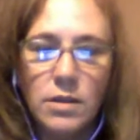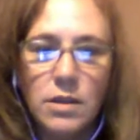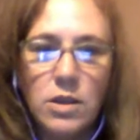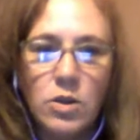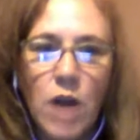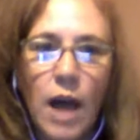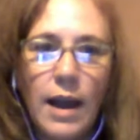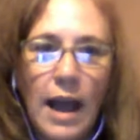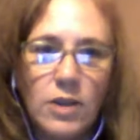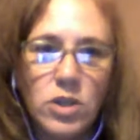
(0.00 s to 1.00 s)
they're not
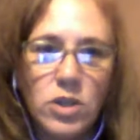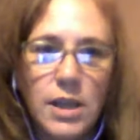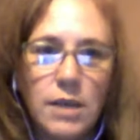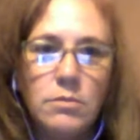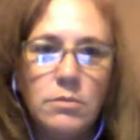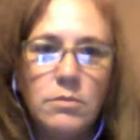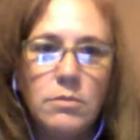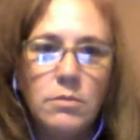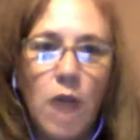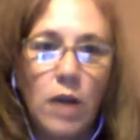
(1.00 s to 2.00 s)
actually
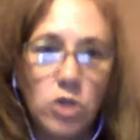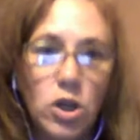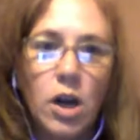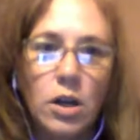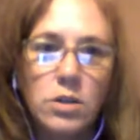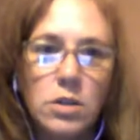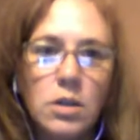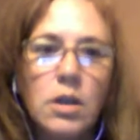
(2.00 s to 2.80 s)
not sugars.